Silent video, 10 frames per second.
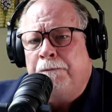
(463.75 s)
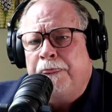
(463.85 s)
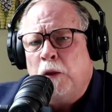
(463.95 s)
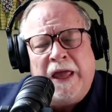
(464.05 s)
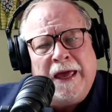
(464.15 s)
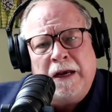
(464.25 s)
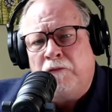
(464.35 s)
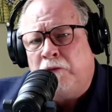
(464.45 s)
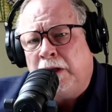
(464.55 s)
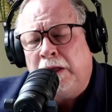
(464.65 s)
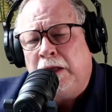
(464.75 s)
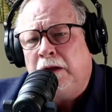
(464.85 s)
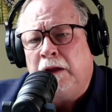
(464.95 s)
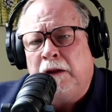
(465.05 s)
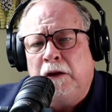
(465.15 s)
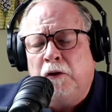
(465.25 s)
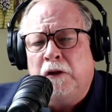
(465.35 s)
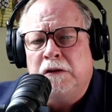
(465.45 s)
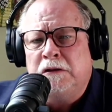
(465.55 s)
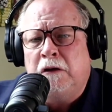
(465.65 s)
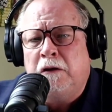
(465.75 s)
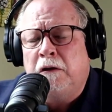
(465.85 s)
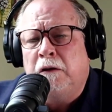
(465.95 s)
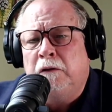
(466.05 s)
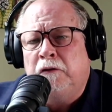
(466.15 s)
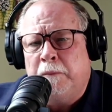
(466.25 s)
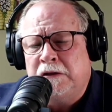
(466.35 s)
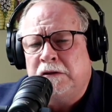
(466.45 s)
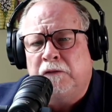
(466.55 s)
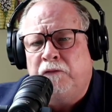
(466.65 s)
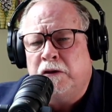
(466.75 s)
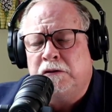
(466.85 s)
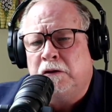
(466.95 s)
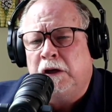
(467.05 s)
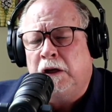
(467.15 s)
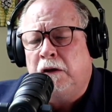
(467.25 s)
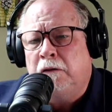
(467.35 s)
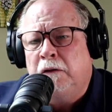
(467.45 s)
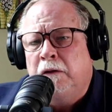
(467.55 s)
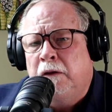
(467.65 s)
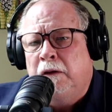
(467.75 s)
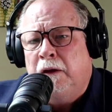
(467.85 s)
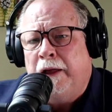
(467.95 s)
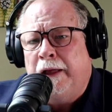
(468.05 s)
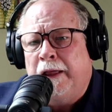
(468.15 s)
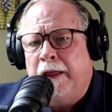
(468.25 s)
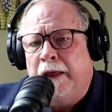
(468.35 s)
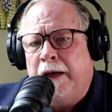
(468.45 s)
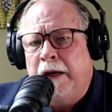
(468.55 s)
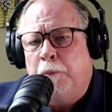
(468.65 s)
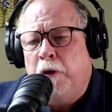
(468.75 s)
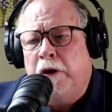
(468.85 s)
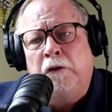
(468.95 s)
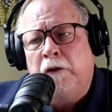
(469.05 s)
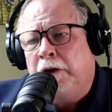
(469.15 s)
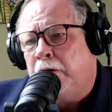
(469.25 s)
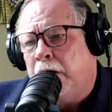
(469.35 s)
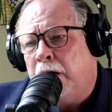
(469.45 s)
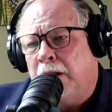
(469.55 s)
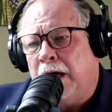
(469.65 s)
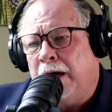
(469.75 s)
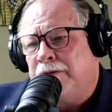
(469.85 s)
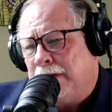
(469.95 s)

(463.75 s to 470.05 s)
We hadn't really, considered domestic foster care at any point earlier in our lives.